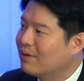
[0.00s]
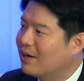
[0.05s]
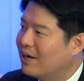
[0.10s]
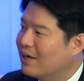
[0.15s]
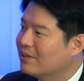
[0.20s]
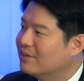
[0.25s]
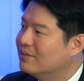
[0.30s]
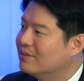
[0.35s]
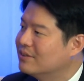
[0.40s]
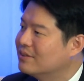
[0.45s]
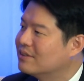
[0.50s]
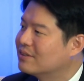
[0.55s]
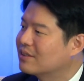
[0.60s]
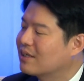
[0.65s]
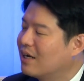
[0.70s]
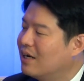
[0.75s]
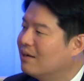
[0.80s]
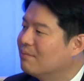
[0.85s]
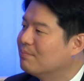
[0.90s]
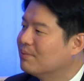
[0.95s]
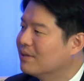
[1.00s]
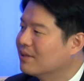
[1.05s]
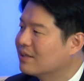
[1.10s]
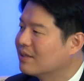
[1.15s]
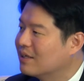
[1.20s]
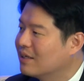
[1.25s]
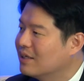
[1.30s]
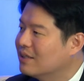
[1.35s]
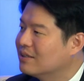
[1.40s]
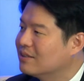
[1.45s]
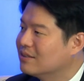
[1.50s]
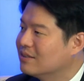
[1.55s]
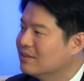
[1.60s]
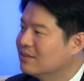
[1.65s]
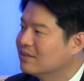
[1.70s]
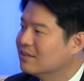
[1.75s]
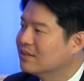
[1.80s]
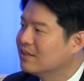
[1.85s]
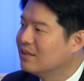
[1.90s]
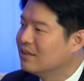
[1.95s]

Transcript: other complications.